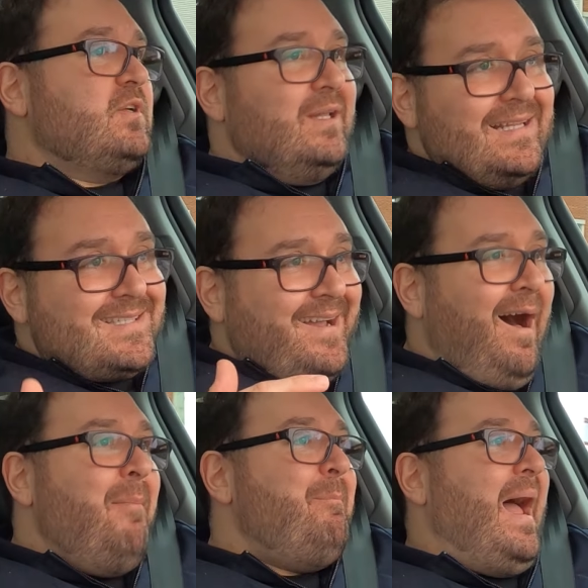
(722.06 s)
So let's
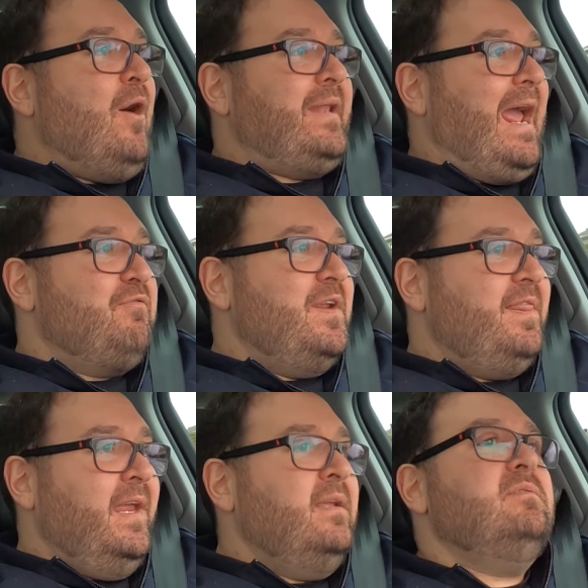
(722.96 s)
compound
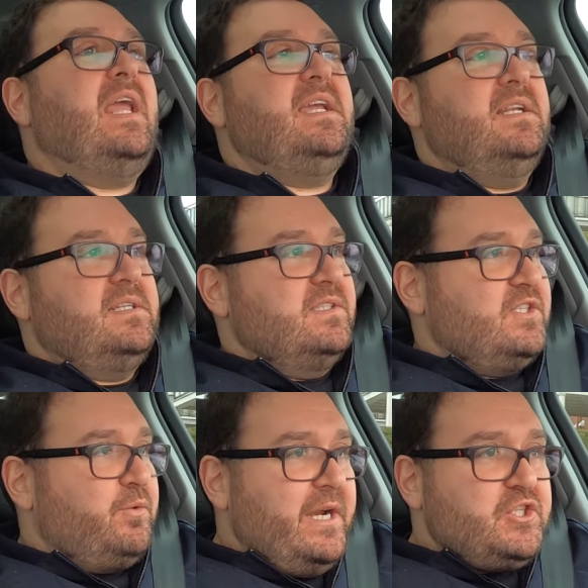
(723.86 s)
everything, take into
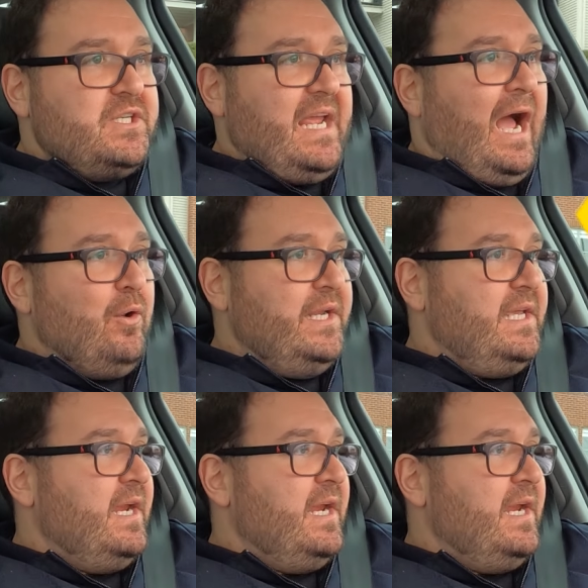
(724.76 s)
consideration the Audi